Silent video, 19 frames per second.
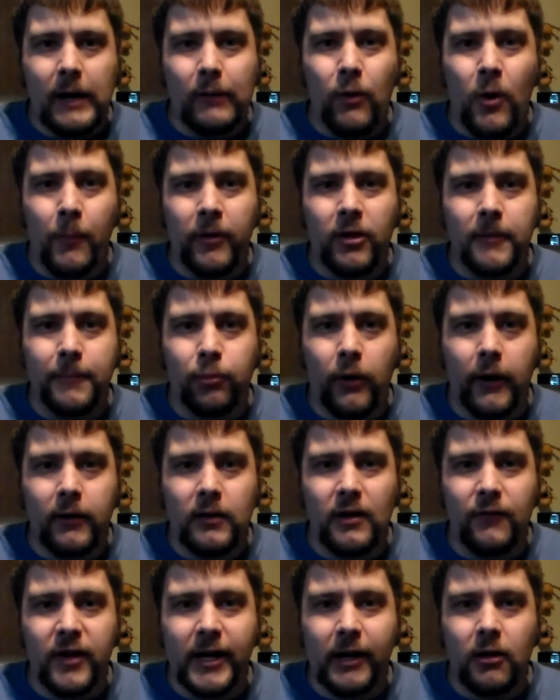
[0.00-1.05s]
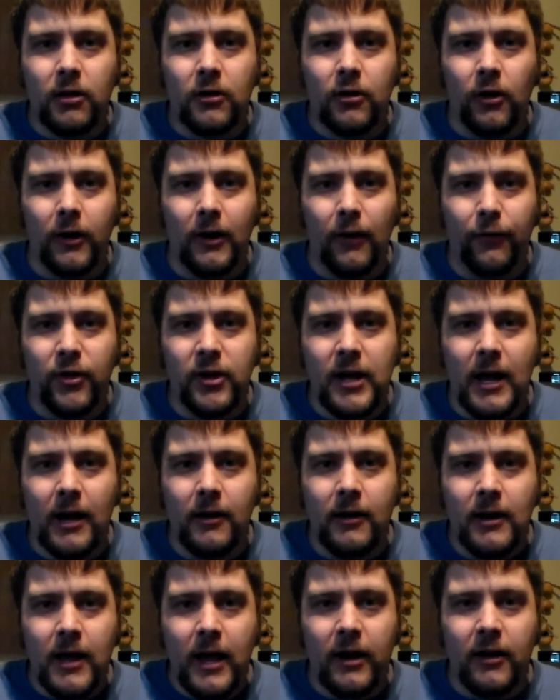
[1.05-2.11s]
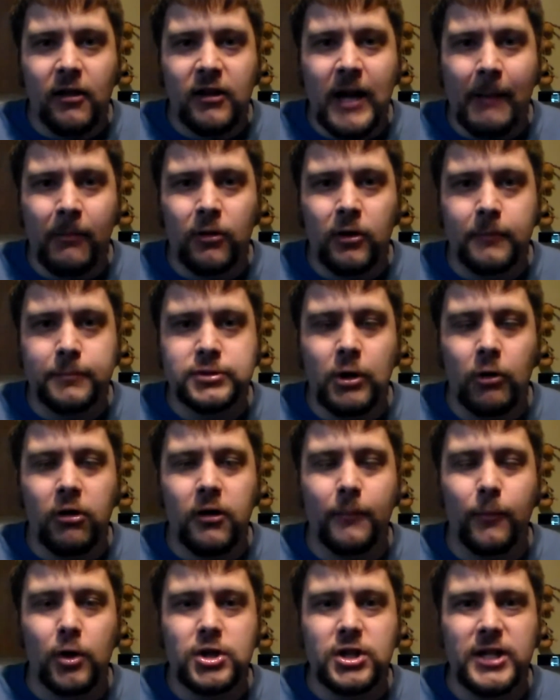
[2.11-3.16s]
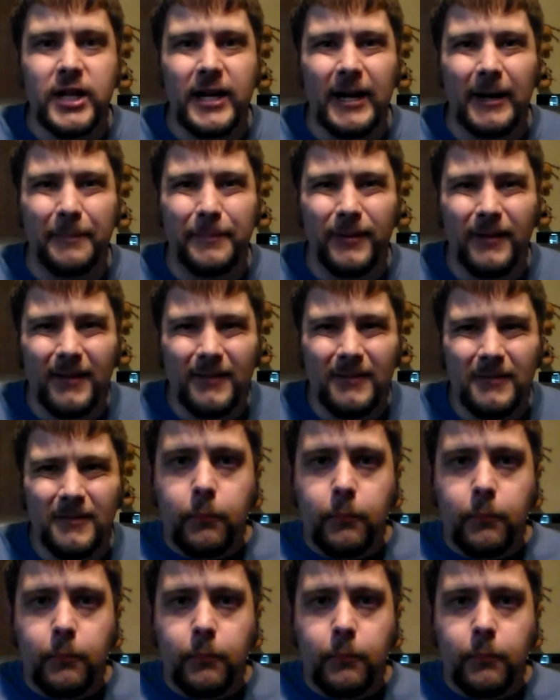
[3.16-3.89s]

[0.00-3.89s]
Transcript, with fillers: I won't be surprised if he gets scarred at the end and escapes to blow some more shit up.